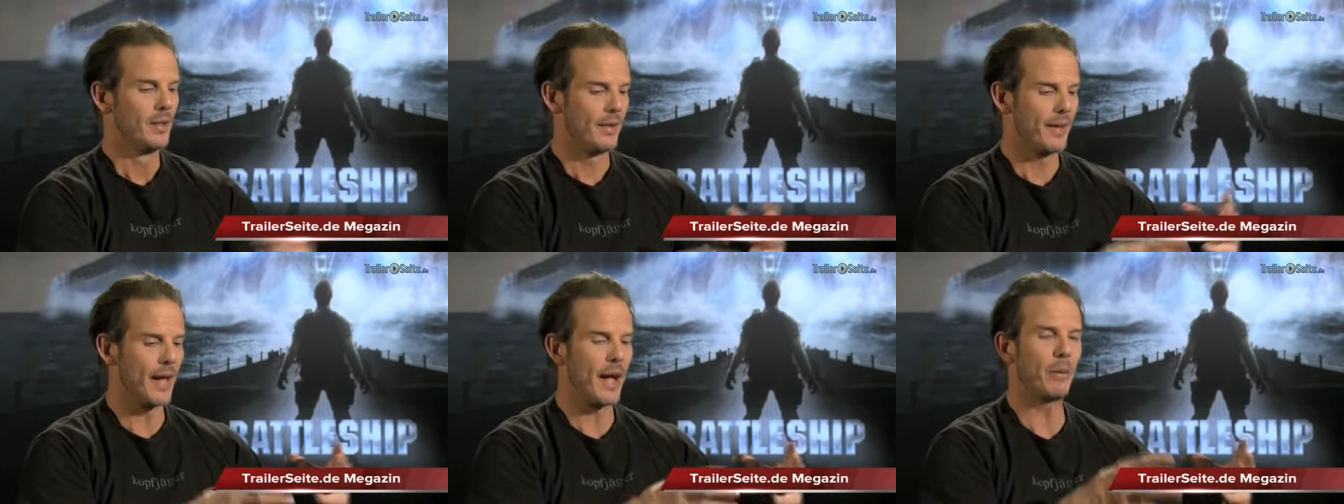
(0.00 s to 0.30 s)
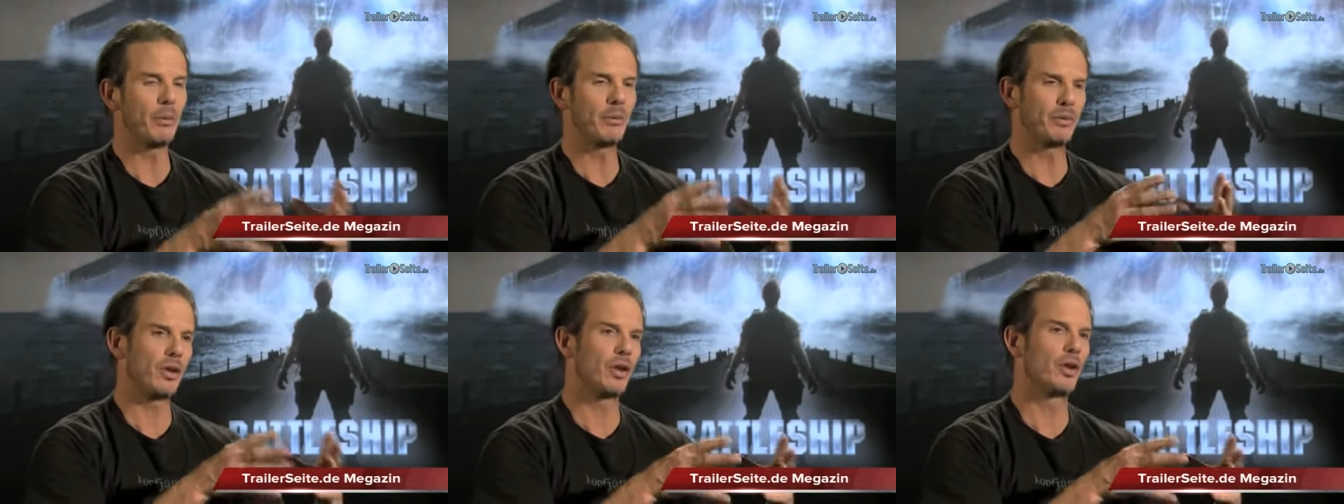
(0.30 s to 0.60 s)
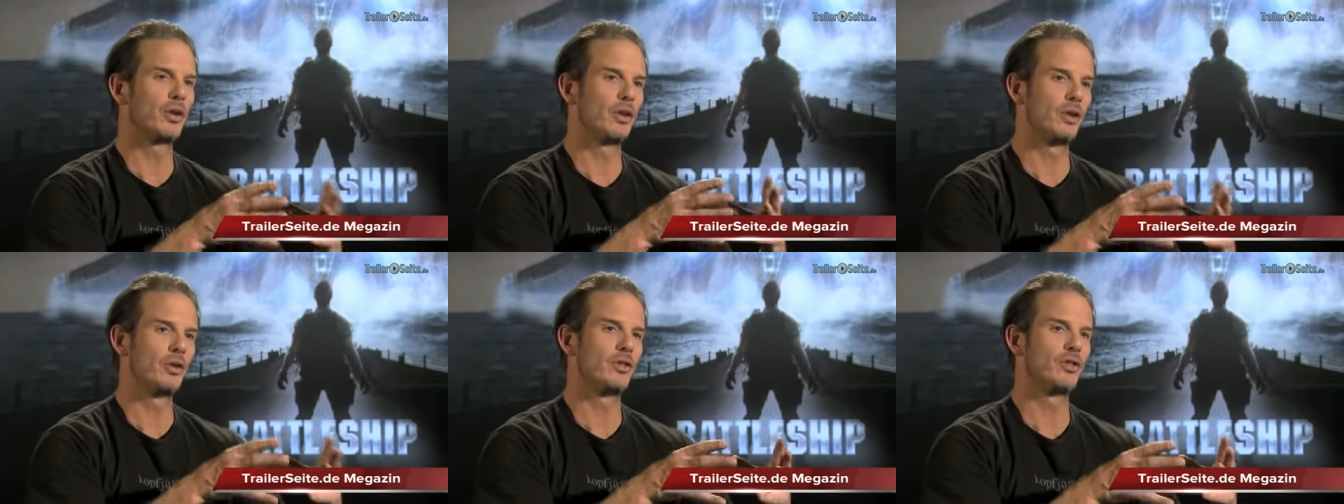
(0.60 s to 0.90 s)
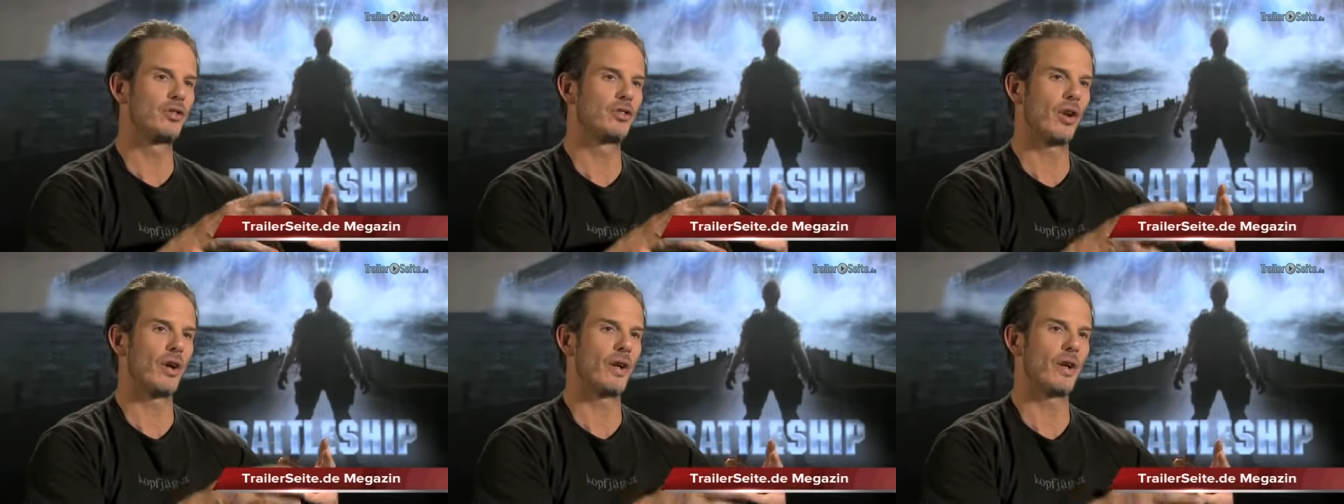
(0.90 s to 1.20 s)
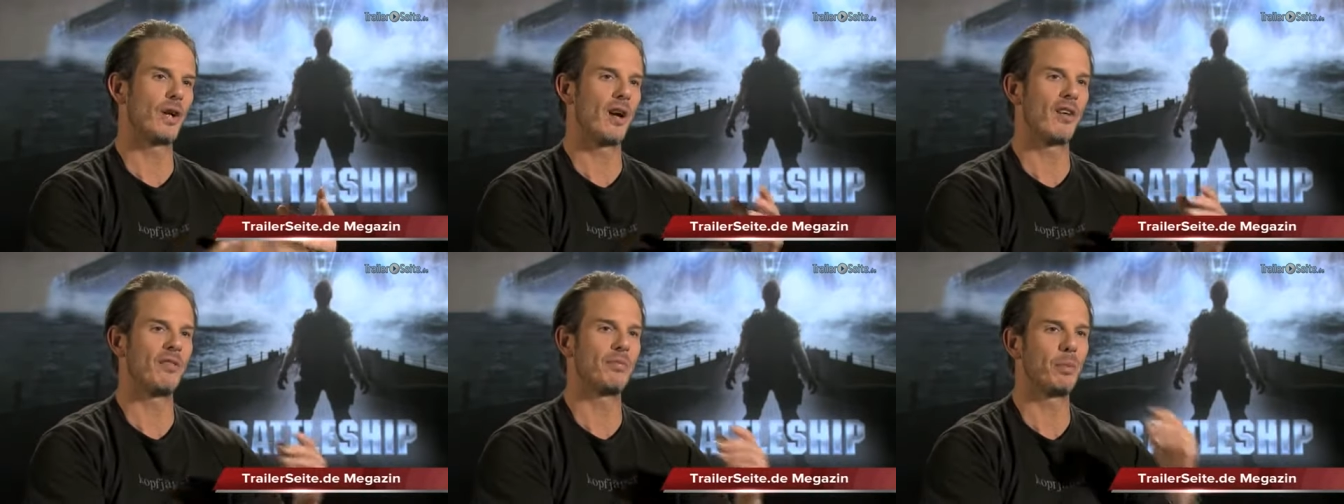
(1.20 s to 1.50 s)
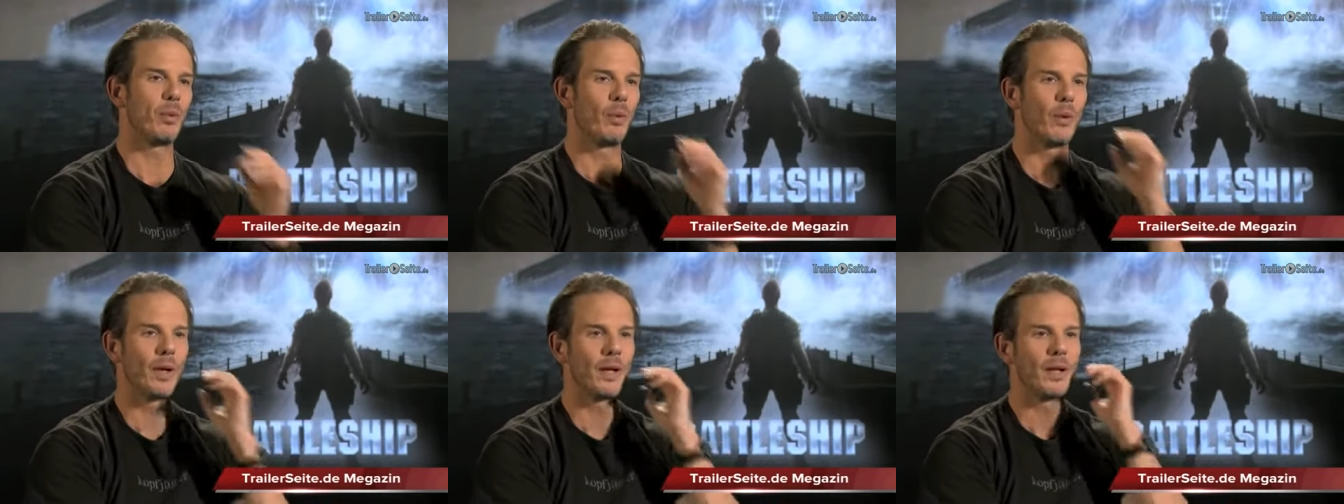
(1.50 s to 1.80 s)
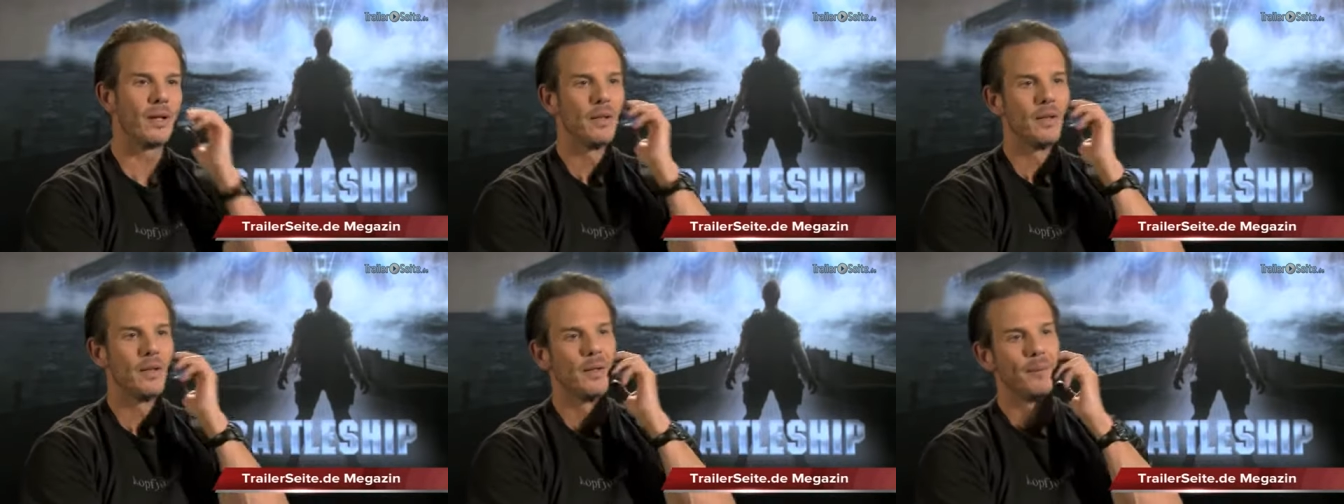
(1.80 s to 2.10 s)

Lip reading: That was a good starting off point.